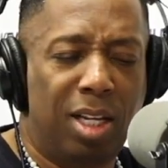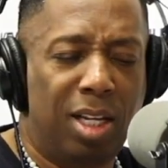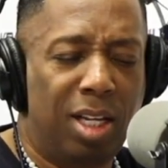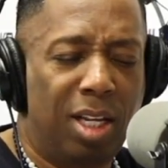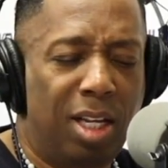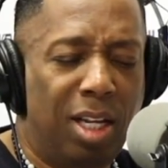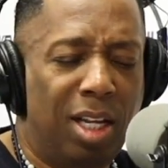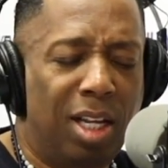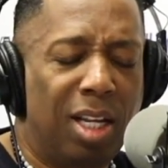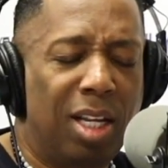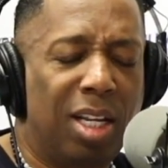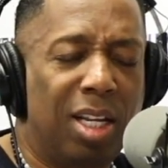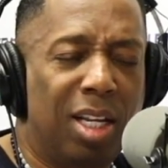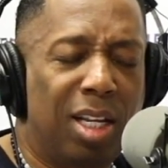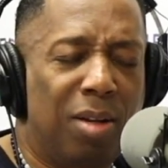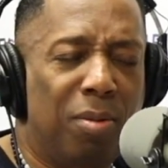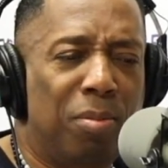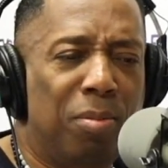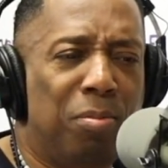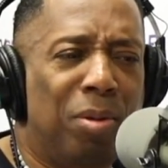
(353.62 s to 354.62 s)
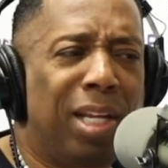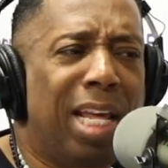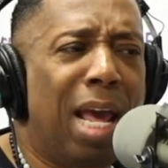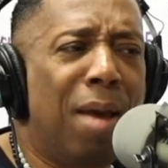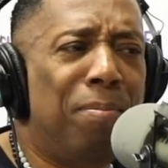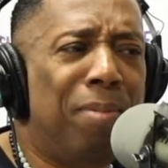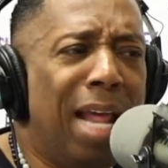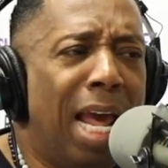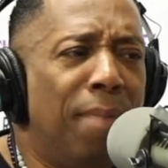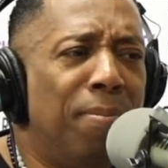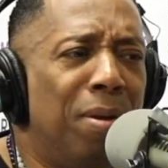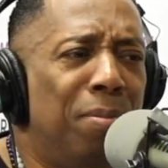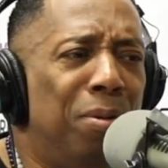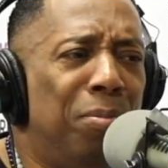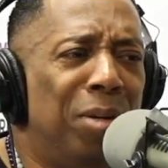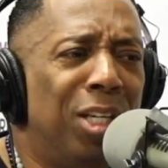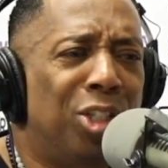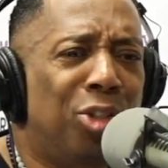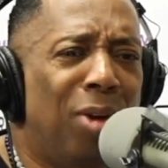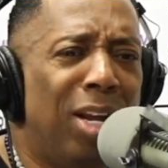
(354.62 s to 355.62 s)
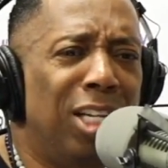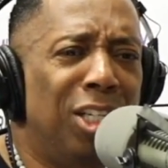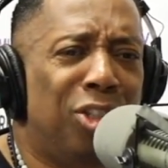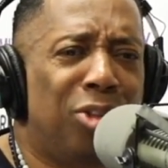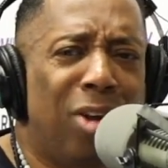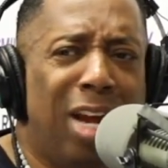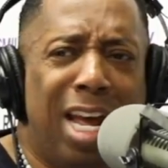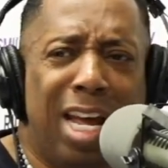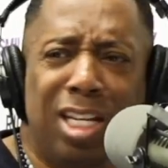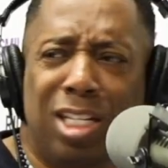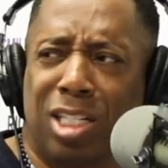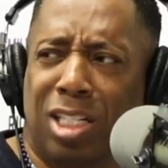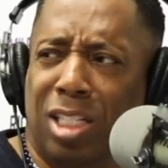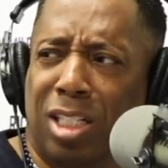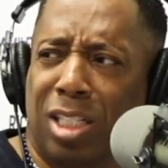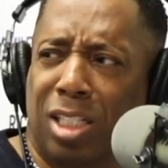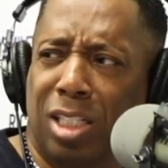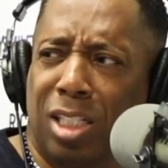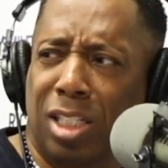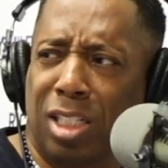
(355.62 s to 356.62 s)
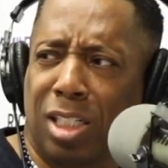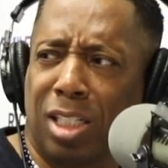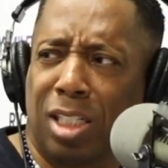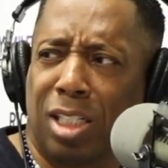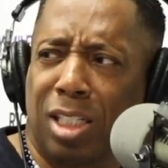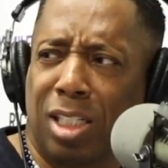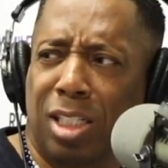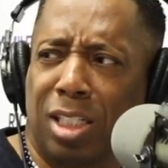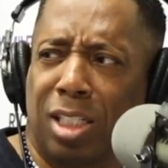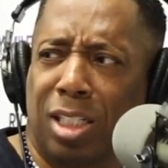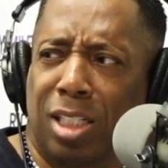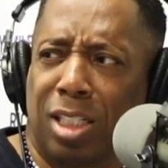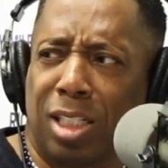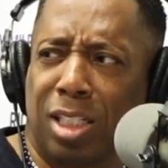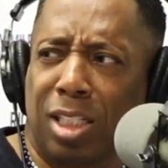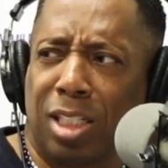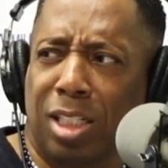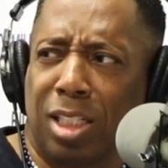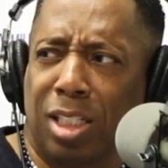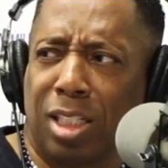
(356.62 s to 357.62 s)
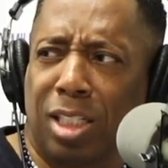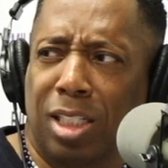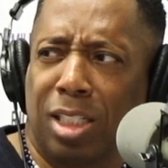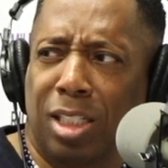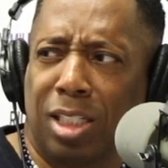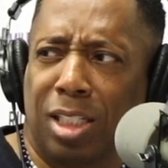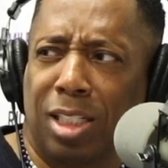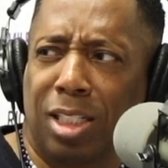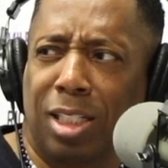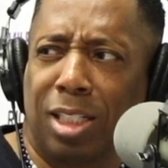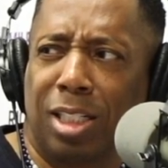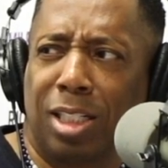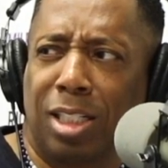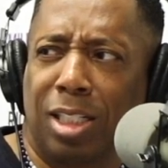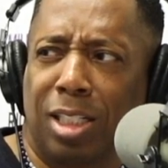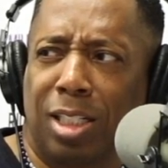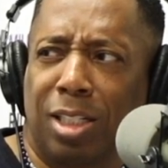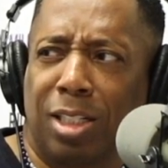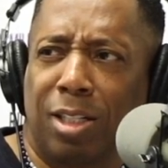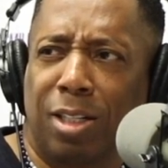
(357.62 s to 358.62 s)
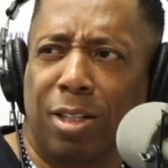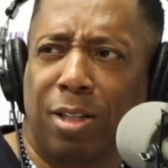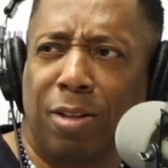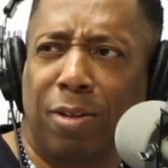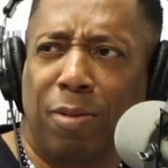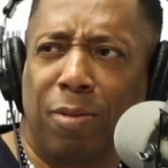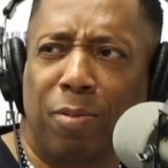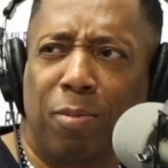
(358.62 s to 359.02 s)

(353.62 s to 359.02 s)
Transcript: yes, you mixed sir. with. But can black people be trailer trash? Uh,